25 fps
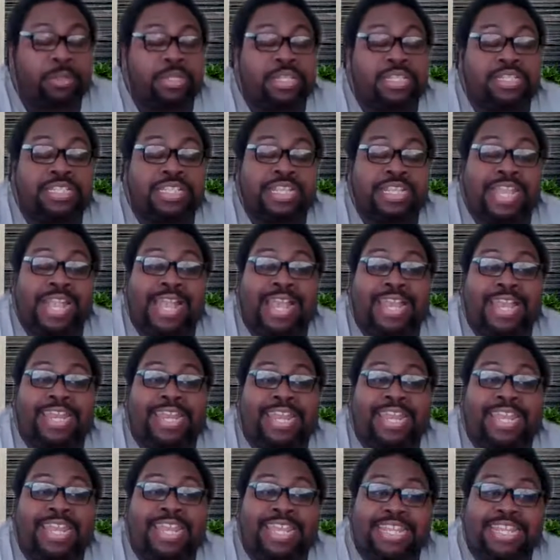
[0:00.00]
because he got
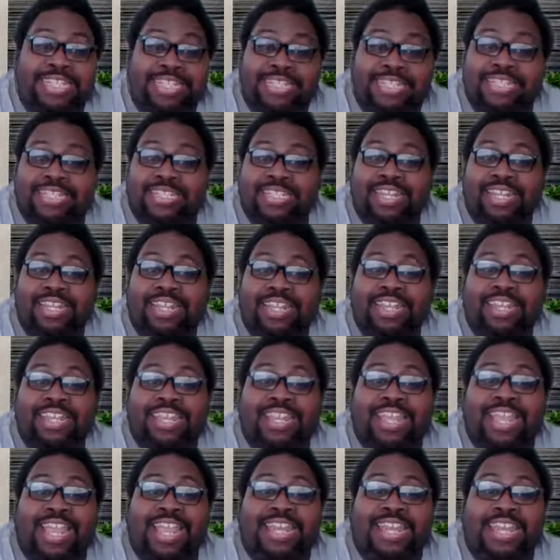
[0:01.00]
that itch.
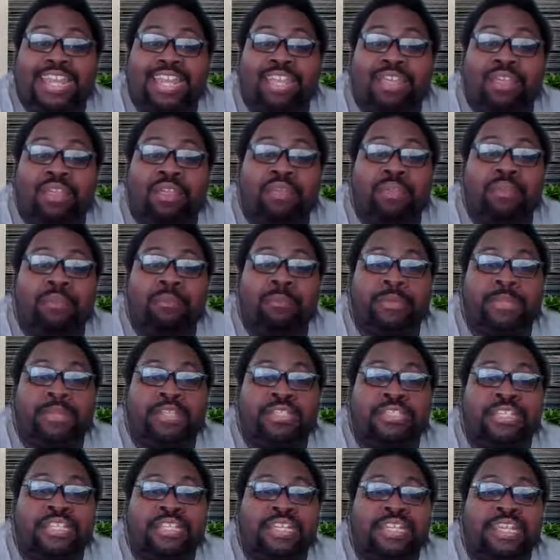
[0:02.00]
He had that
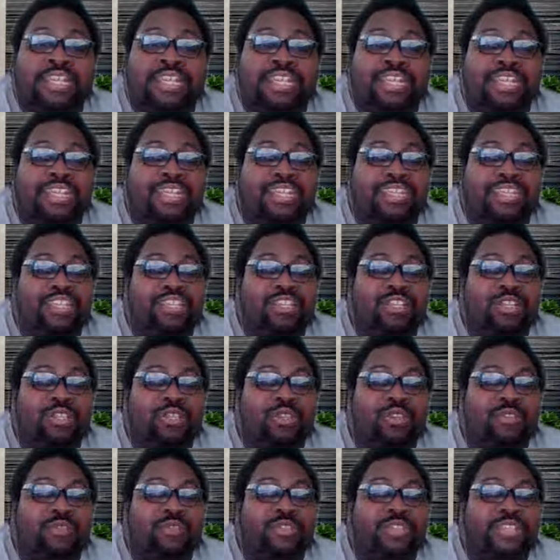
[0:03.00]
because
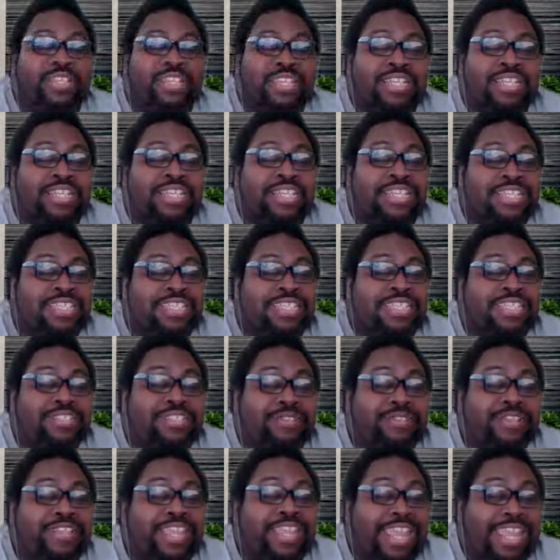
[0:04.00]
you're forgetting
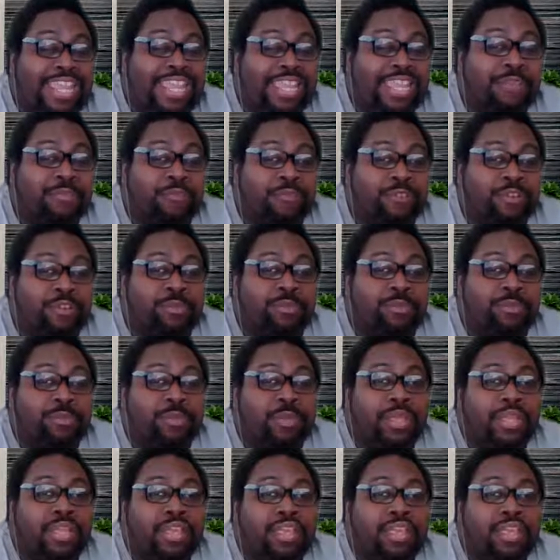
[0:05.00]
EC3 came from